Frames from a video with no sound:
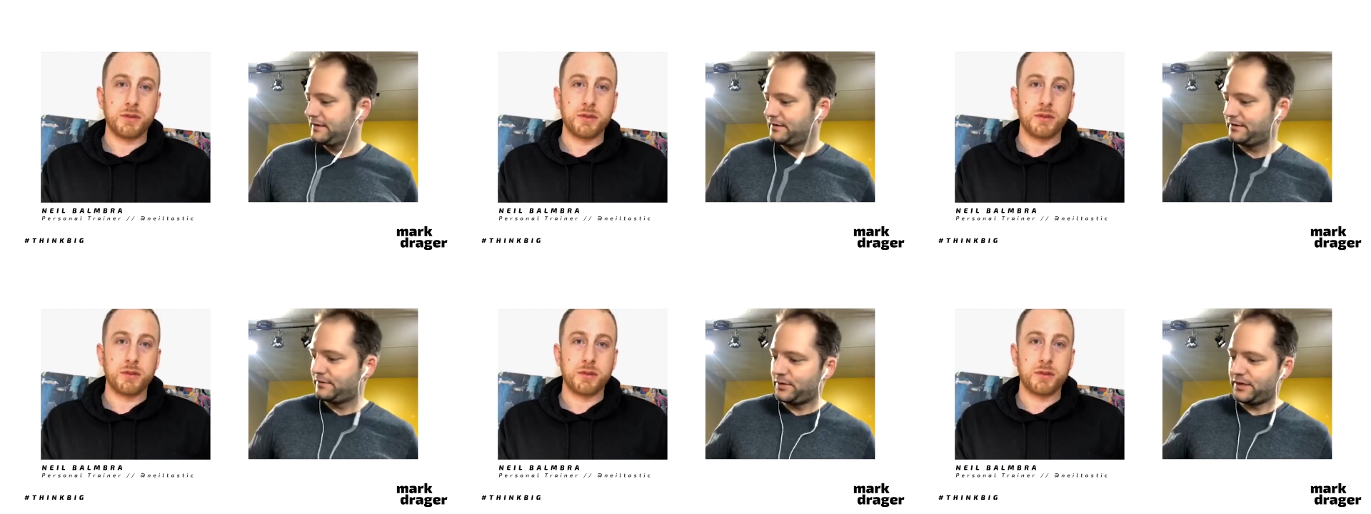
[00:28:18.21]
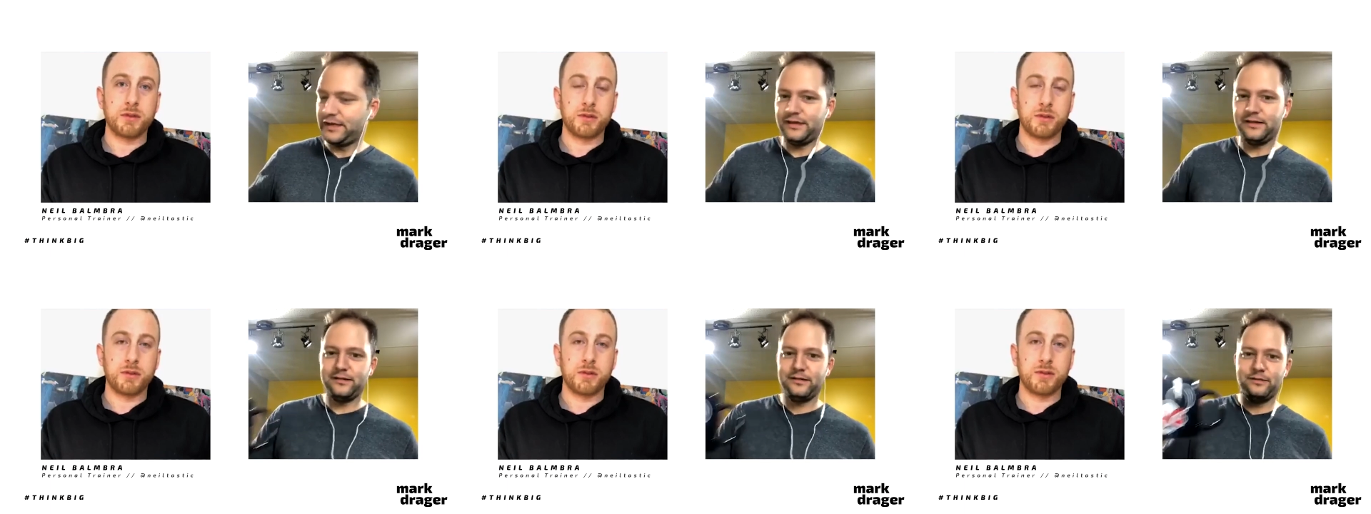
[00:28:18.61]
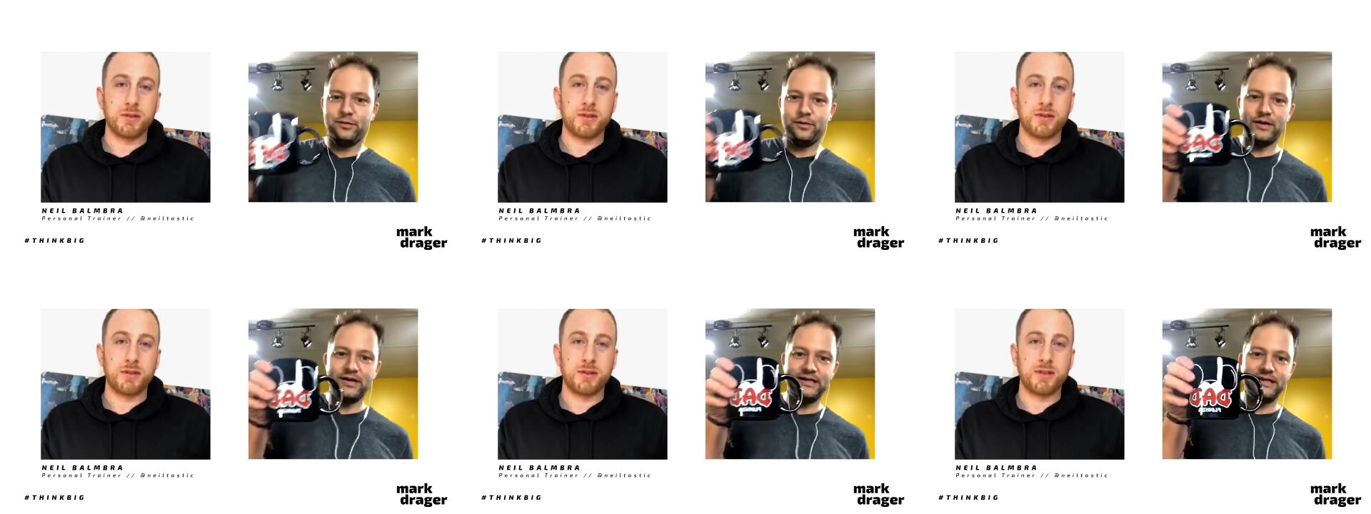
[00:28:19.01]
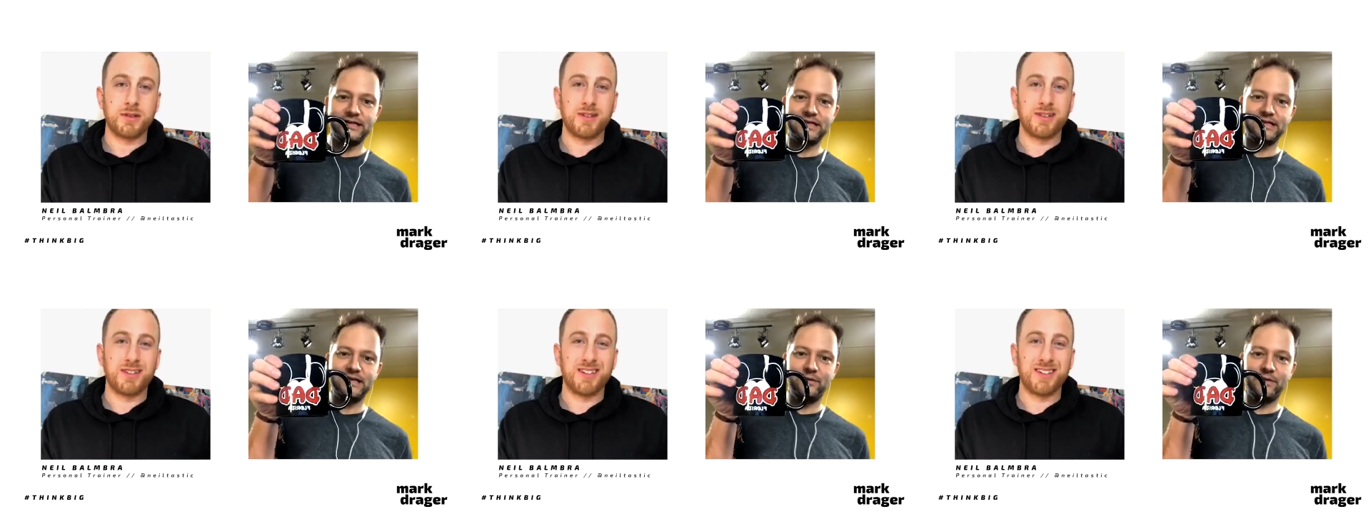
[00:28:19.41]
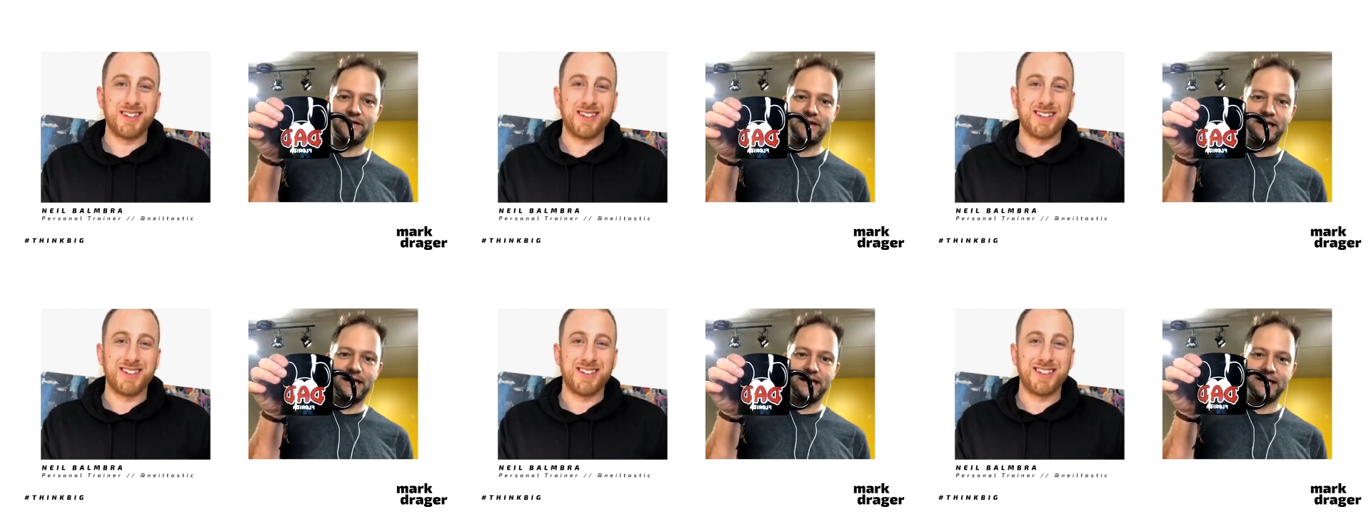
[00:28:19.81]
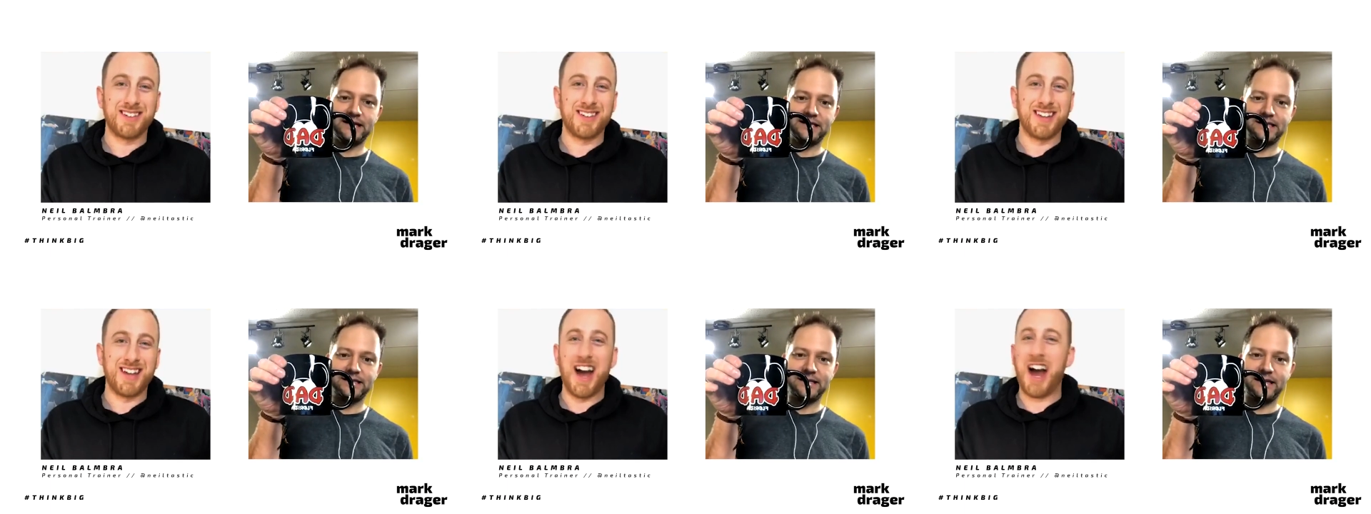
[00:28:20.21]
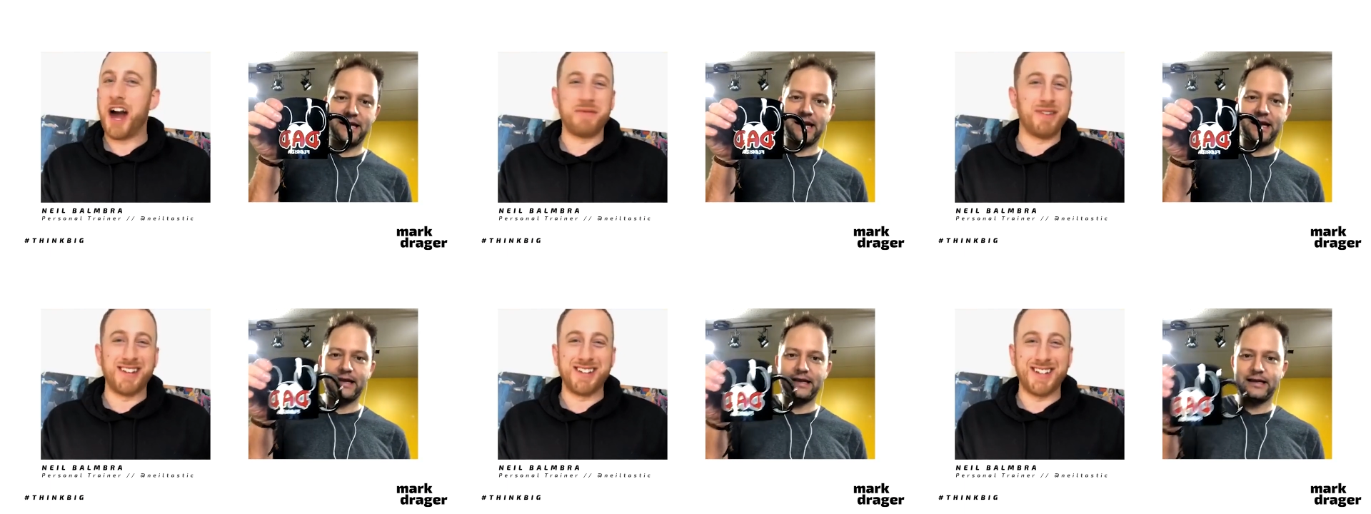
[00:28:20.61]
Speaker 1: We we went to Disney with the kids Amazing.